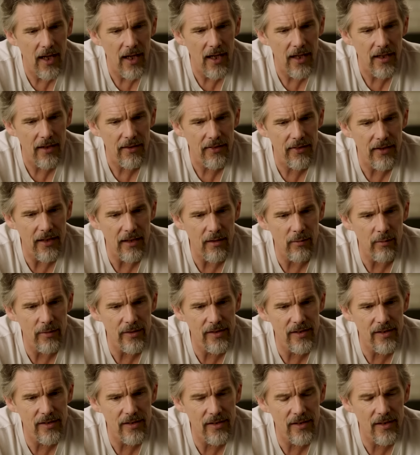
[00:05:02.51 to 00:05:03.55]
I think,
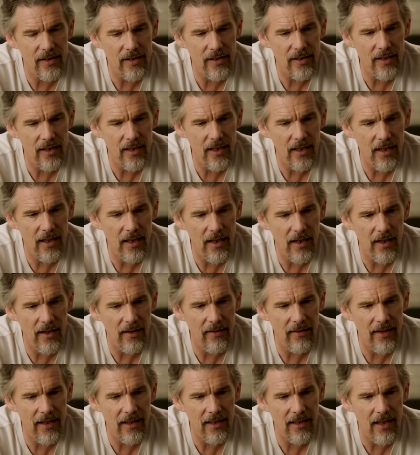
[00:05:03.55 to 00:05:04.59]
was uh,
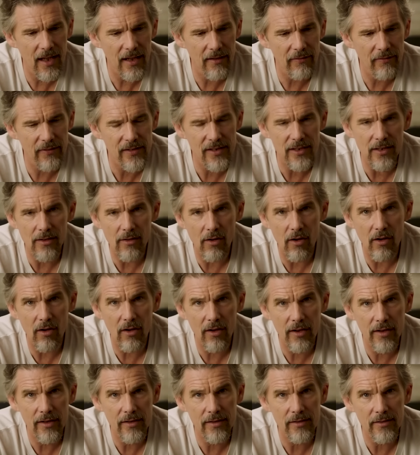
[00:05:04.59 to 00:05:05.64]
that life is
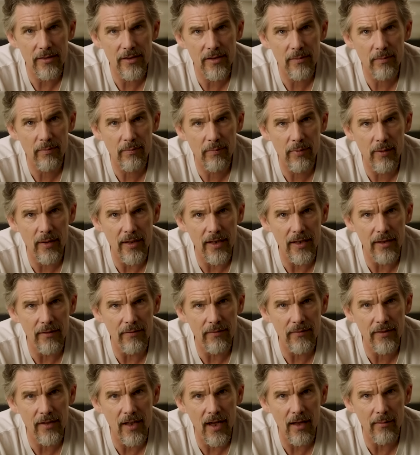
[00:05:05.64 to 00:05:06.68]
long and there's plenty
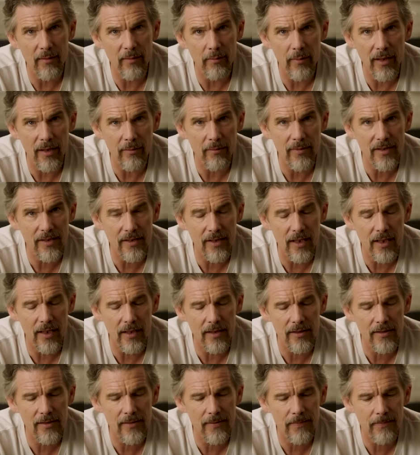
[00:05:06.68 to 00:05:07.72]
of time to make
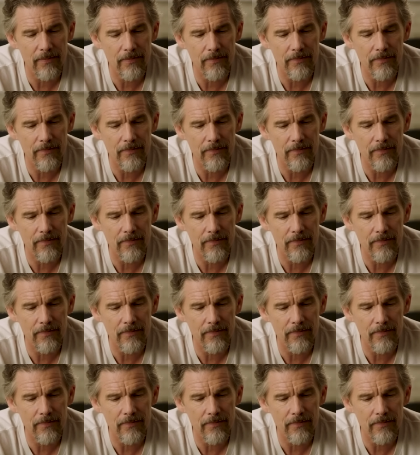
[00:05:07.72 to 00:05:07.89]
mistakes.